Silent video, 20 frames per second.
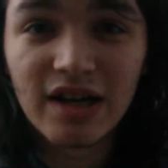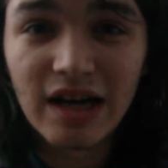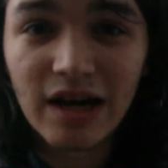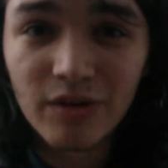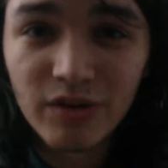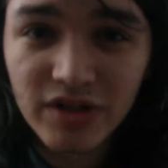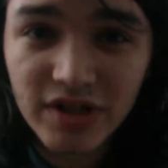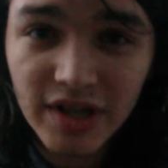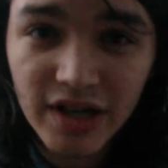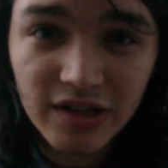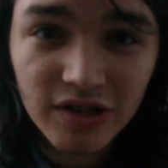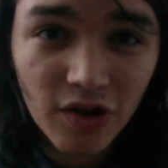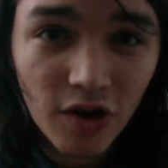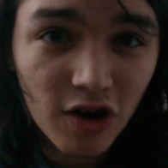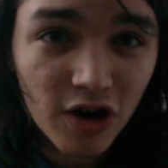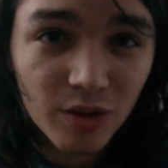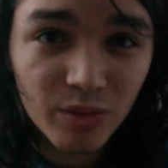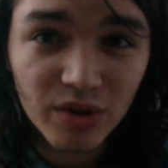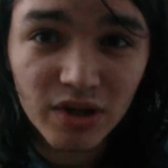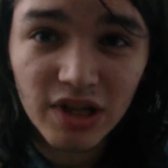I would say it's
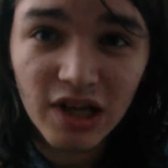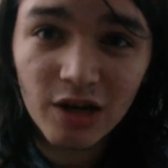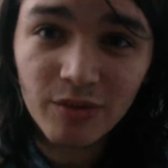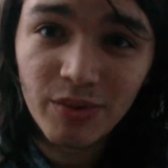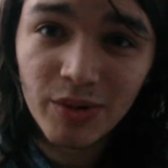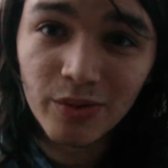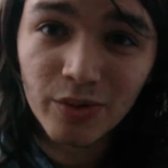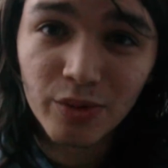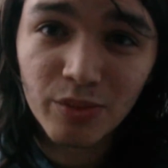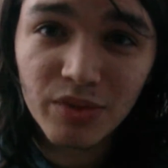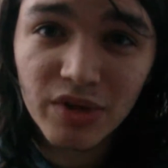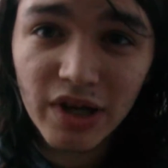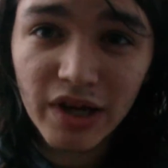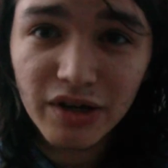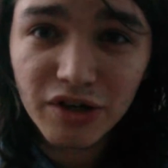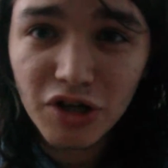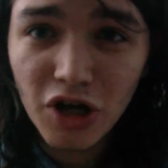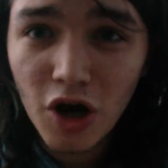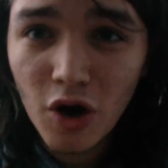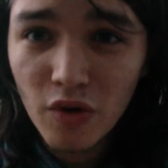hard, but a lot of people would be
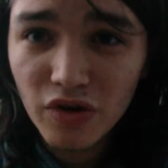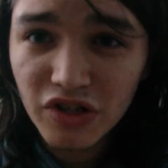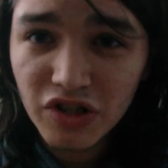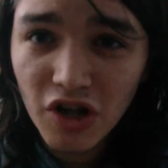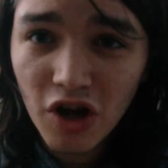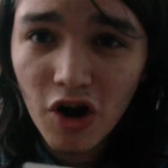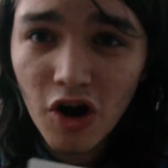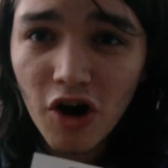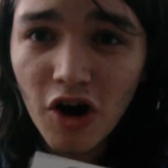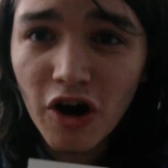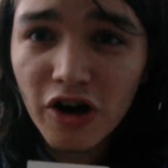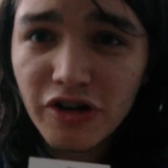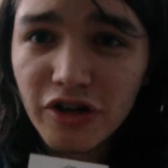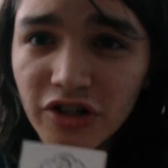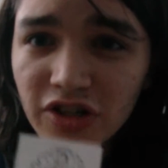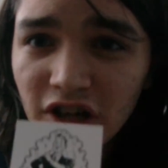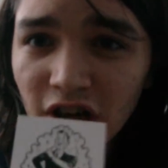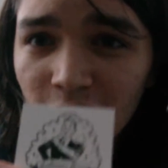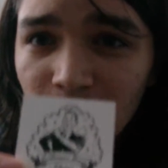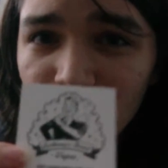like, no, it's not hard. You
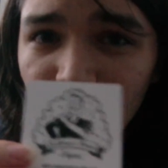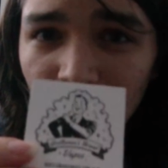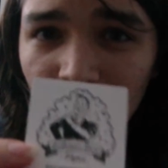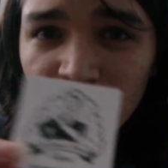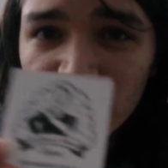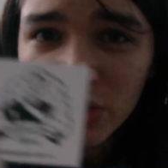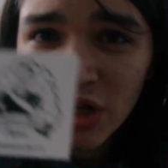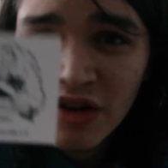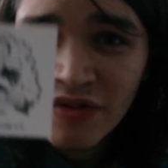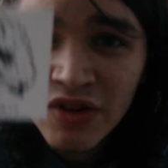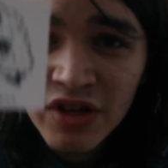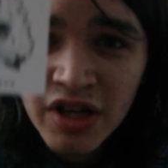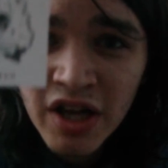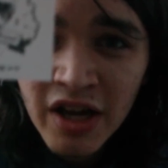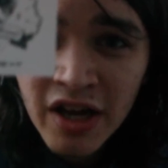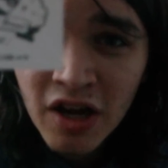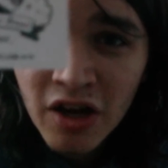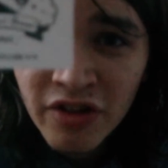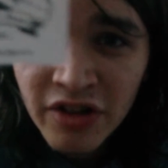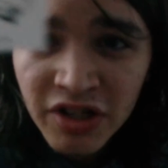just got to post every
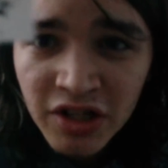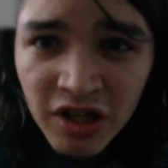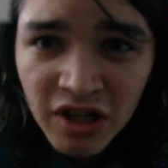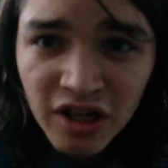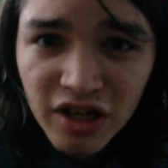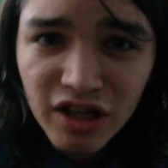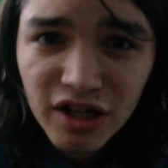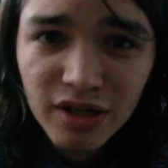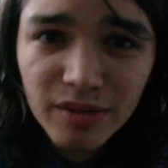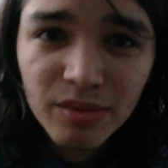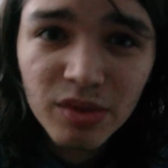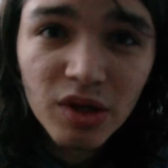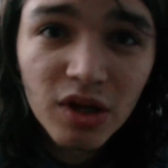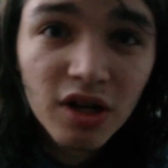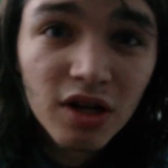day all the time.